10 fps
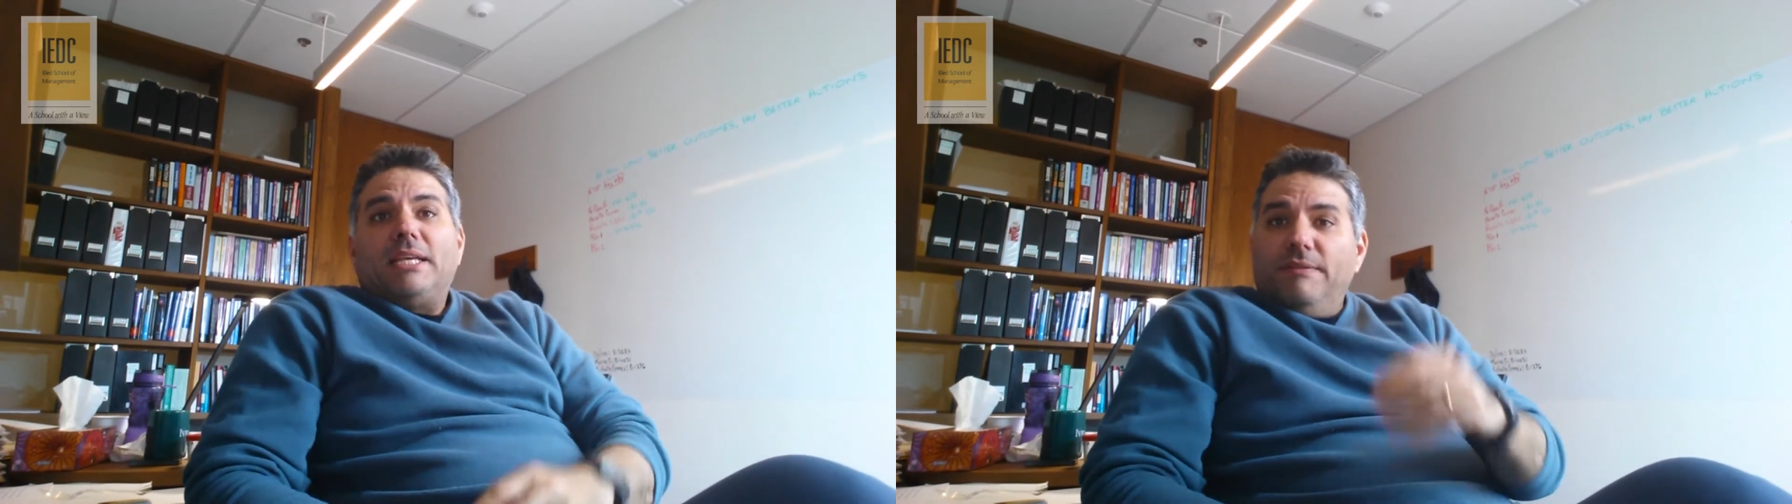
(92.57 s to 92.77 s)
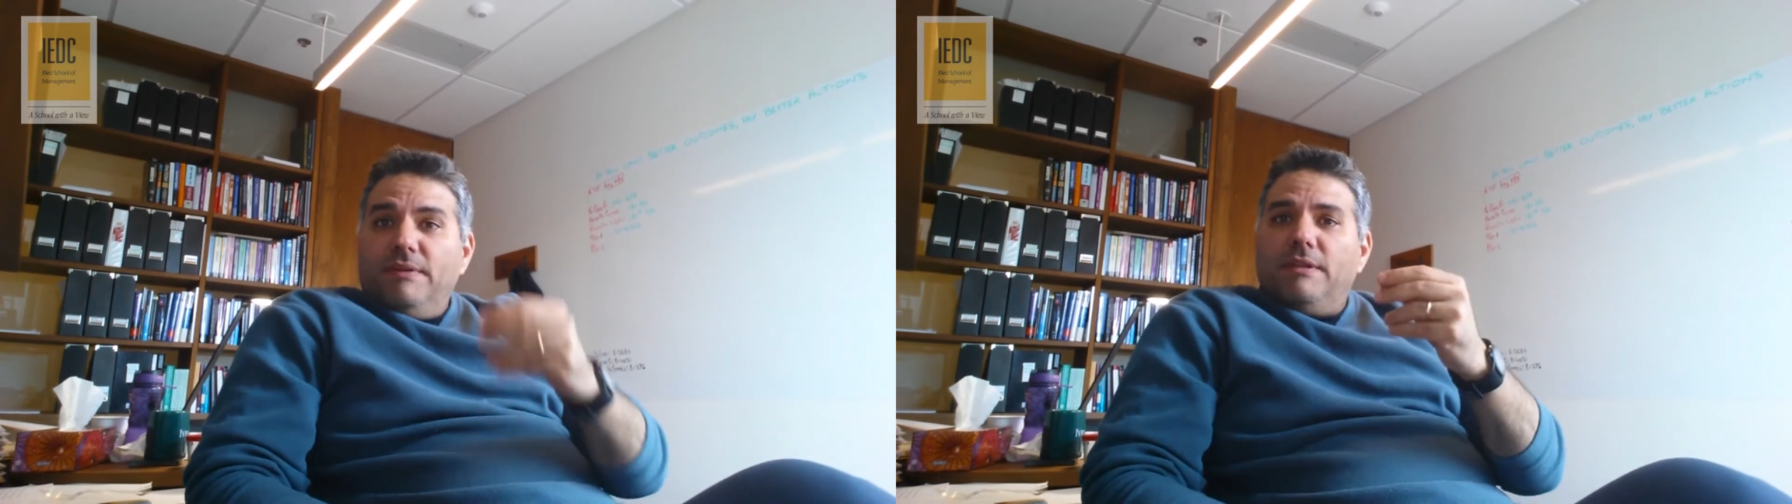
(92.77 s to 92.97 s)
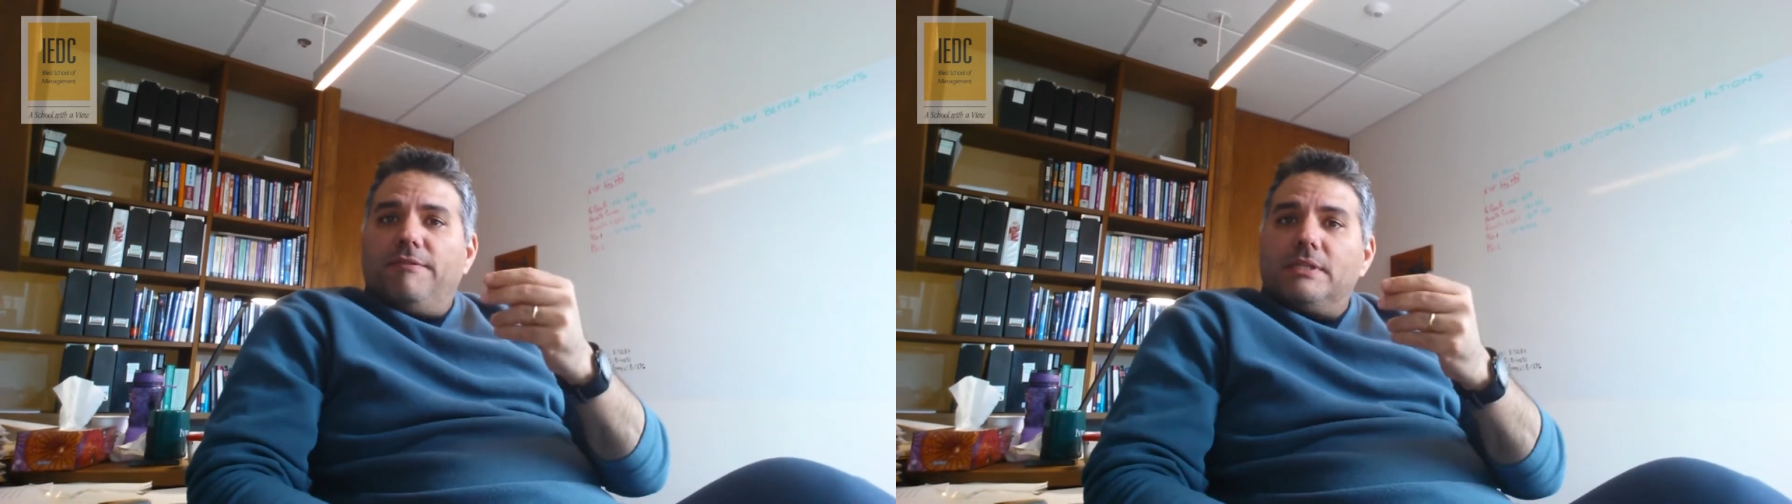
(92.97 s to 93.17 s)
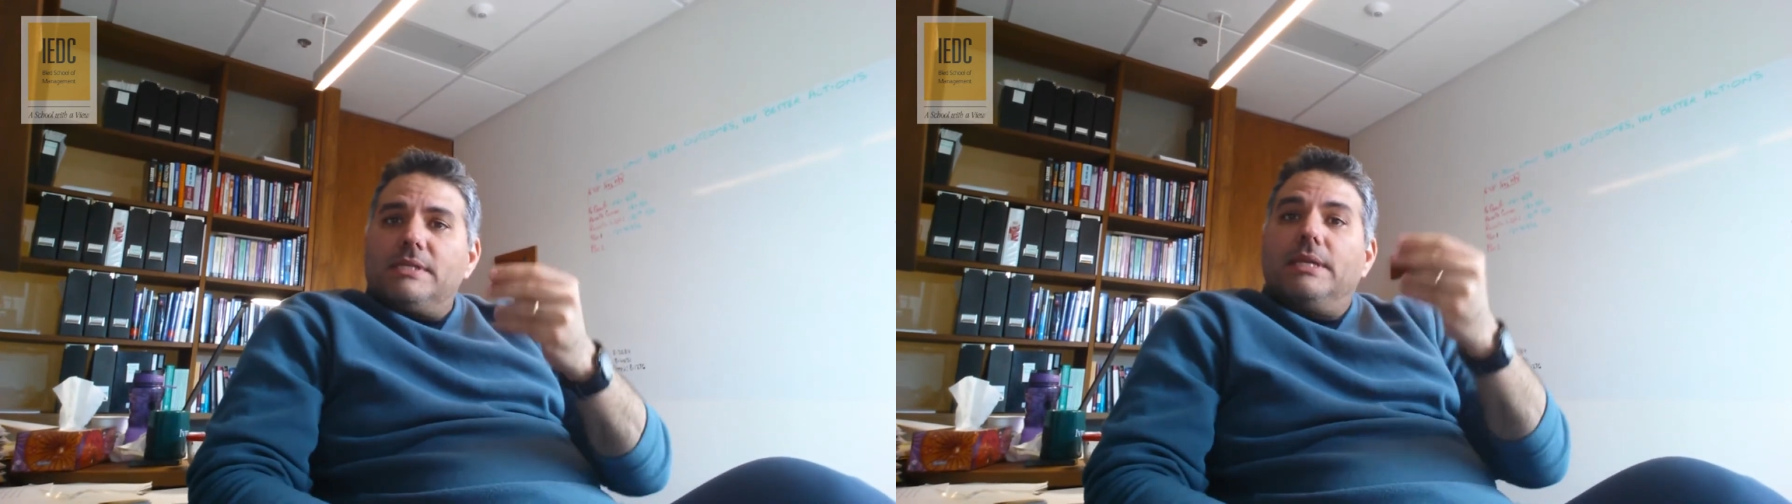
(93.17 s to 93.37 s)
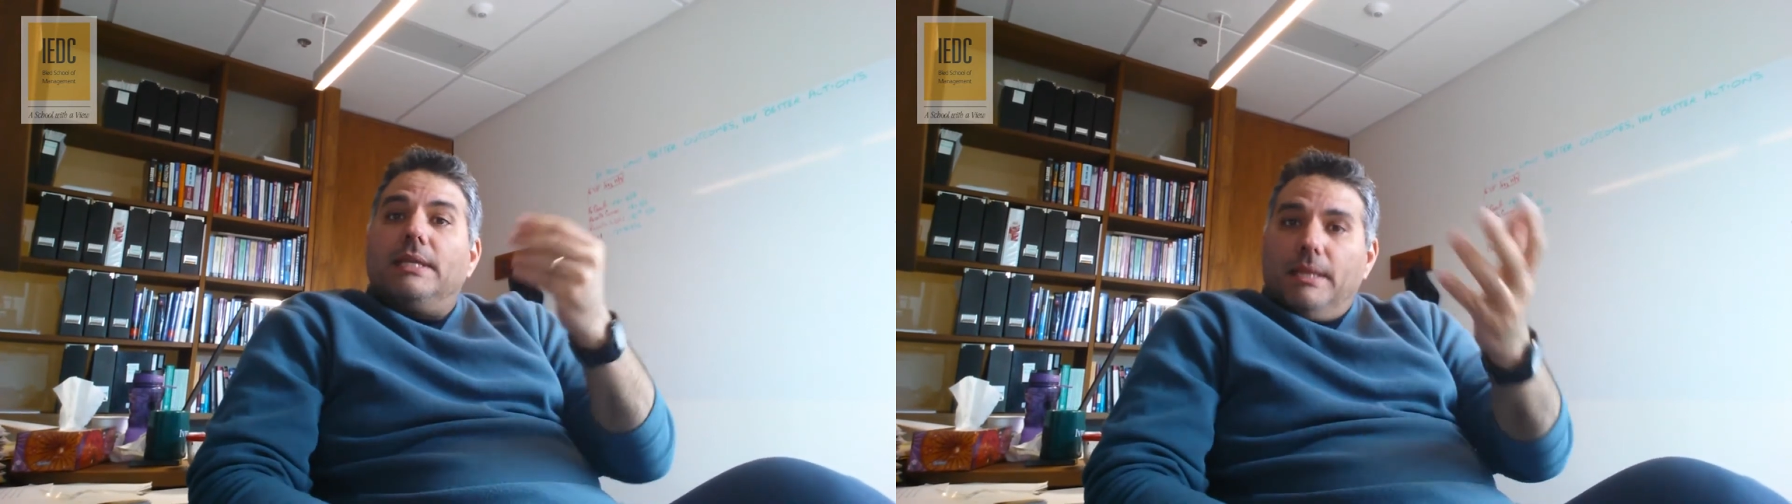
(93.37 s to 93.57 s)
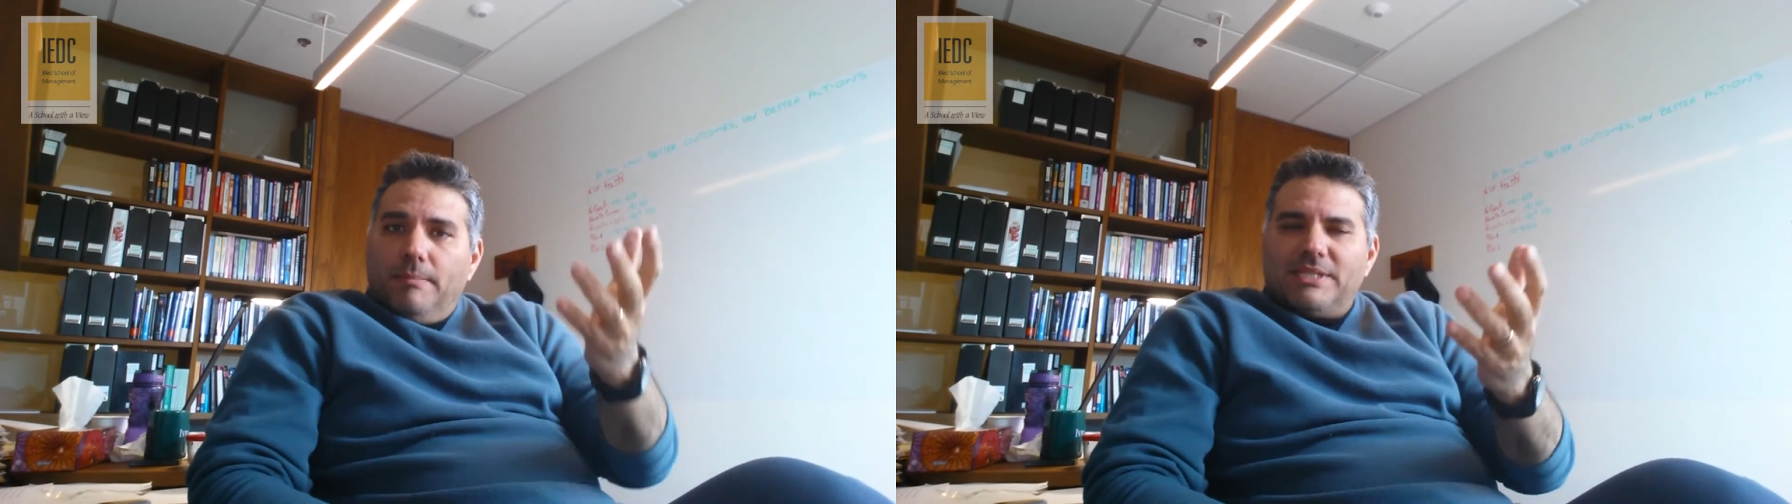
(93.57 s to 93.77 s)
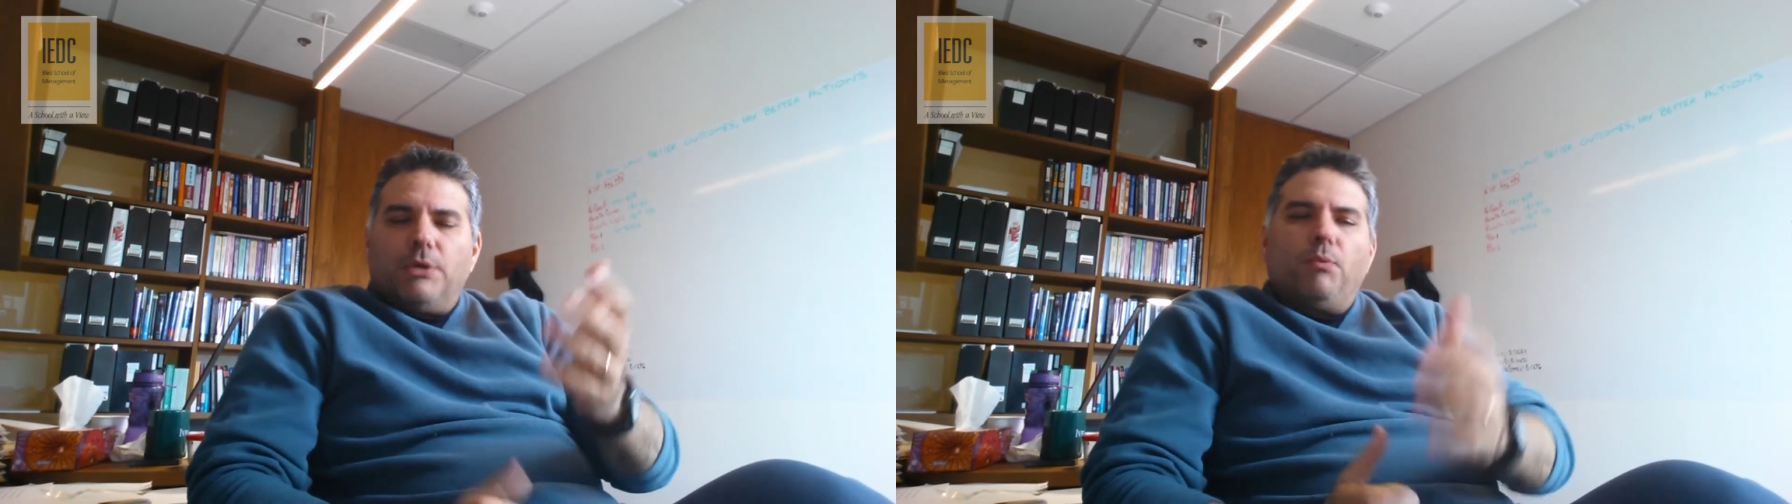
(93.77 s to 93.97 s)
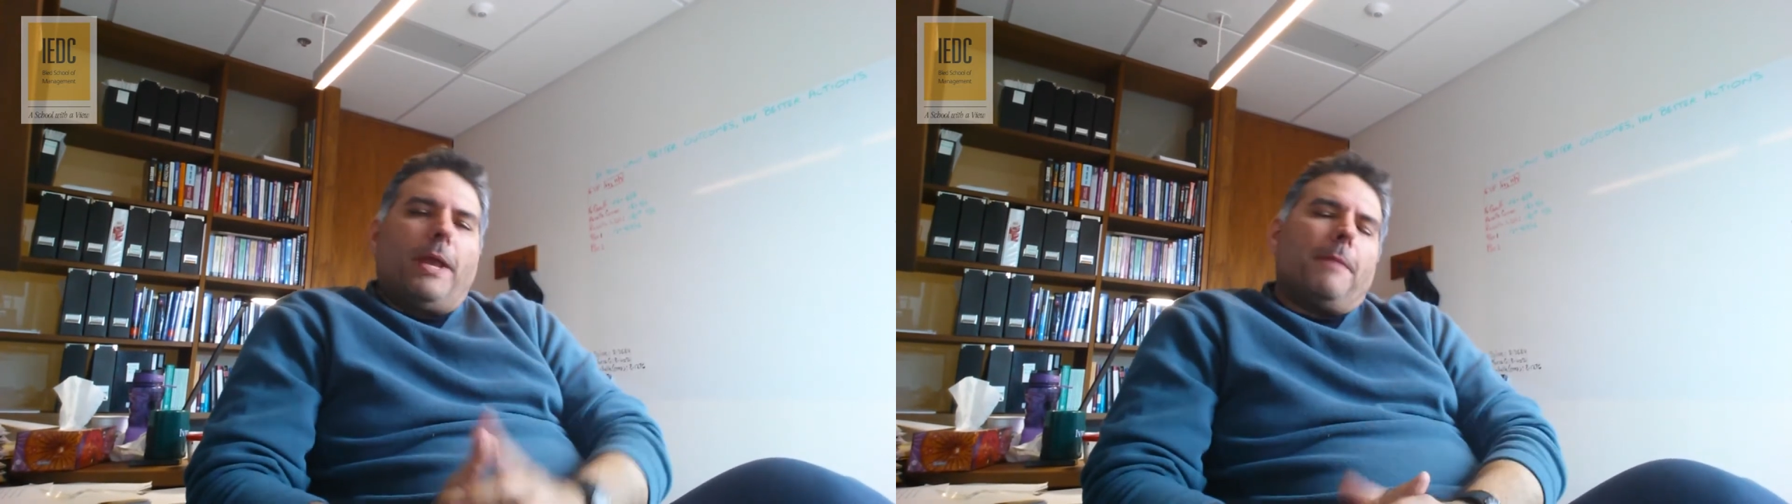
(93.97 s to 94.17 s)
even if it's in a
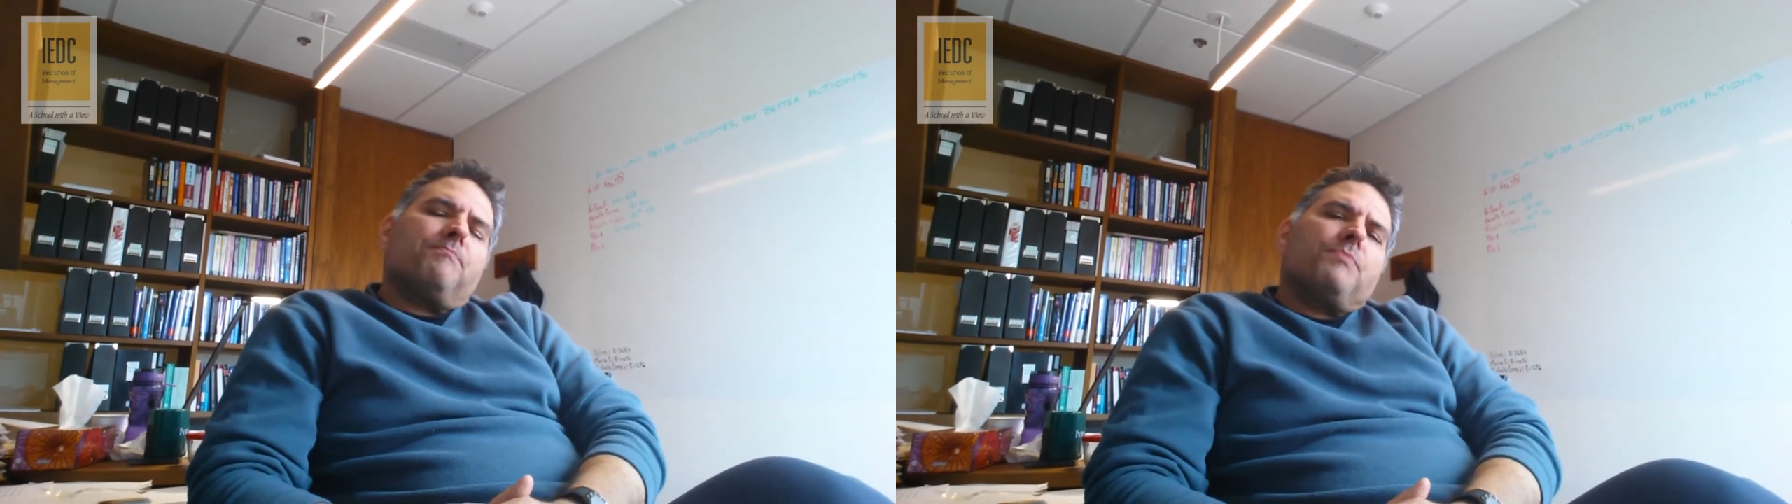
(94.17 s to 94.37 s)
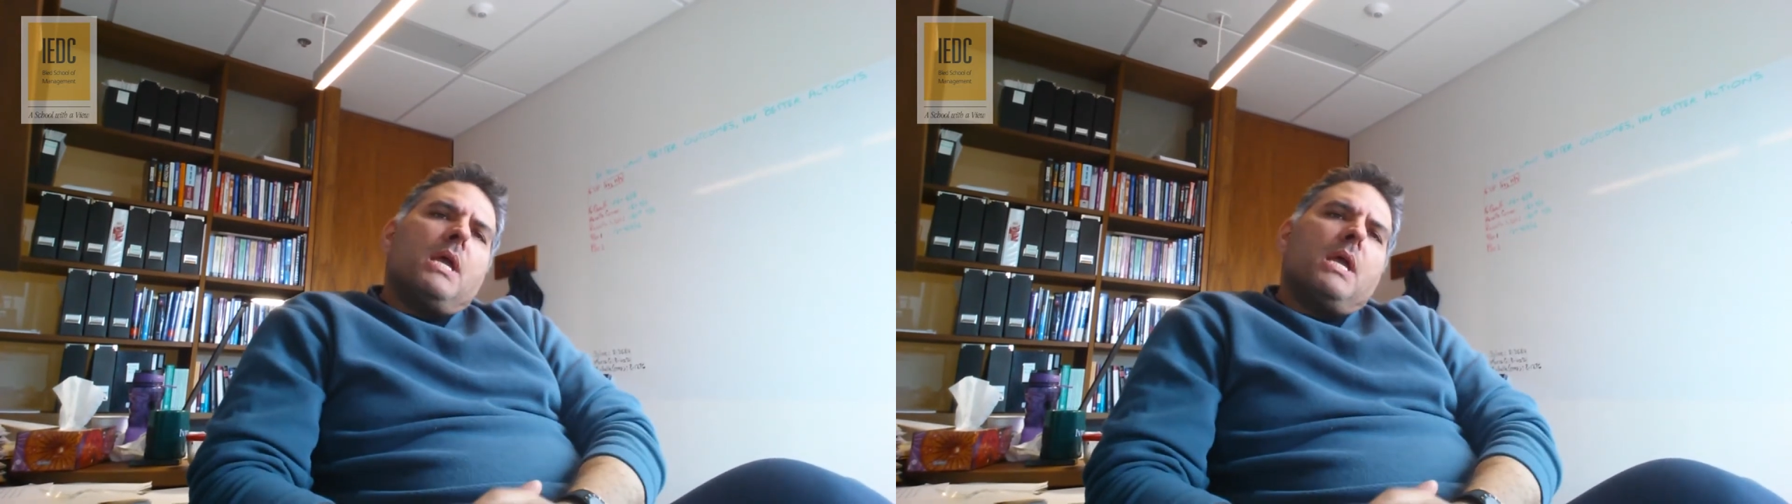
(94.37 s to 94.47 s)
limited way.